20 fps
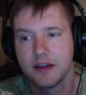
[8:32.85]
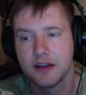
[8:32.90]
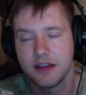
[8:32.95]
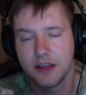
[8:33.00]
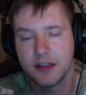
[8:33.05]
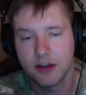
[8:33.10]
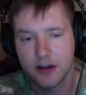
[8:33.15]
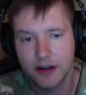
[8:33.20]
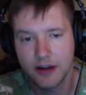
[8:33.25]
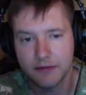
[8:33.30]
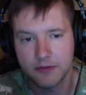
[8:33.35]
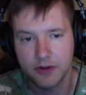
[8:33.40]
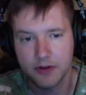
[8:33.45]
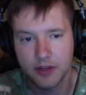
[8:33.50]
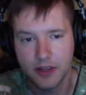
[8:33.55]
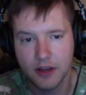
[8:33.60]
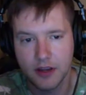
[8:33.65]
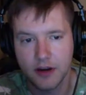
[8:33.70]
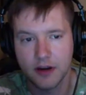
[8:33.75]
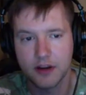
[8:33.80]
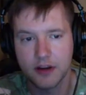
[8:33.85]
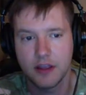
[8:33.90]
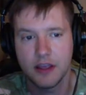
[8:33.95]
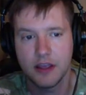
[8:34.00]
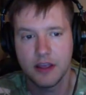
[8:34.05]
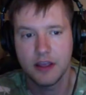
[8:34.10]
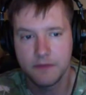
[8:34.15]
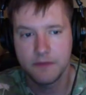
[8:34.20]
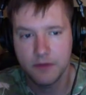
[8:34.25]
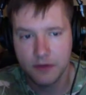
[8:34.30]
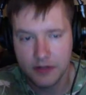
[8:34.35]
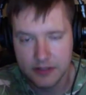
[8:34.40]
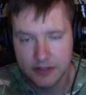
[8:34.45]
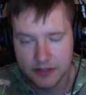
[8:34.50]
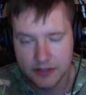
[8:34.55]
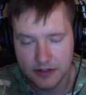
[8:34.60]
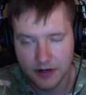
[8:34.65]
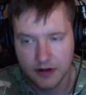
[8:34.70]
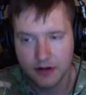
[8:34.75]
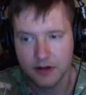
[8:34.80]
year after year if you get
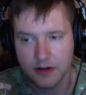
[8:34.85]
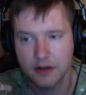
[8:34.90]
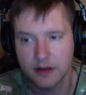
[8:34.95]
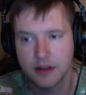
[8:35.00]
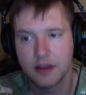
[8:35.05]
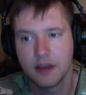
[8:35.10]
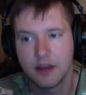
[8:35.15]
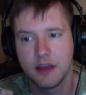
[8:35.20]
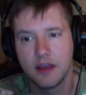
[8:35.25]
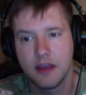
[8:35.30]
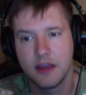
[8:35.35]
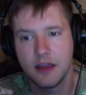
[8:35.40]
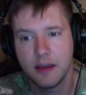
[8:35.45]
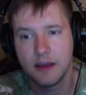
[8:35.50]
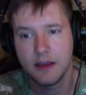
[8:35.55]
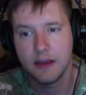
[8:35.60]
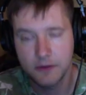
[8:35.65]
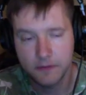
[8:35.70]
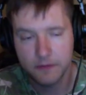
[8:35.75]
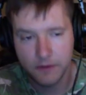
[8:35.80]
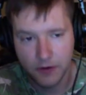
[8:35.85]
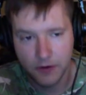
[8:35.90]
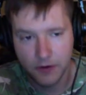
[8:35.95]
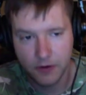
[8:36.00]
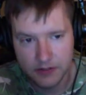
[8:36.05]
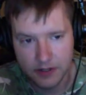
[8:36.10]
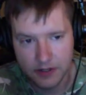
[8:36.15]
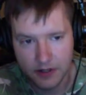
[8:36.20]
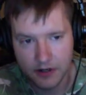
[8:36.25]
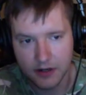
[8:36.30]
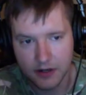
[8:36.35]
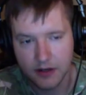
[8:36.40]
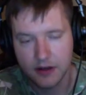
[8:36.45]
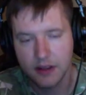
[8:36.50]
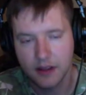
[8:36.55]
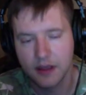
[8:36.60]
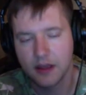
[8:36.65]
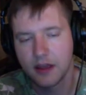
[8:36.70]
started, if you focus on it.